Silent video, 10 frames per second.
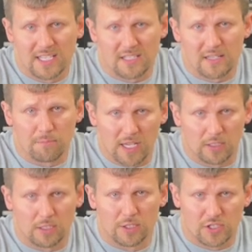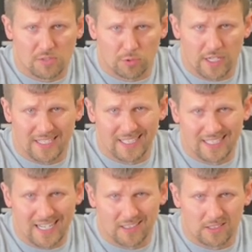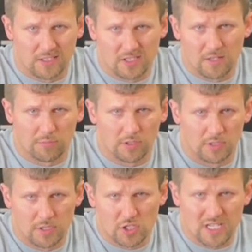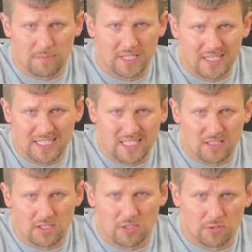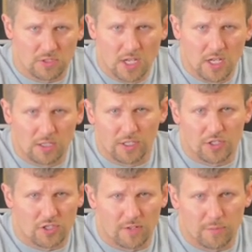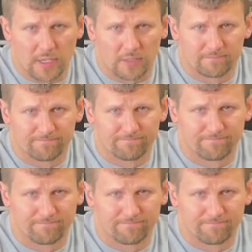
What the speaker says: is the metal spring collar. Simple, cheap, easy to use. Go get yourself a pair.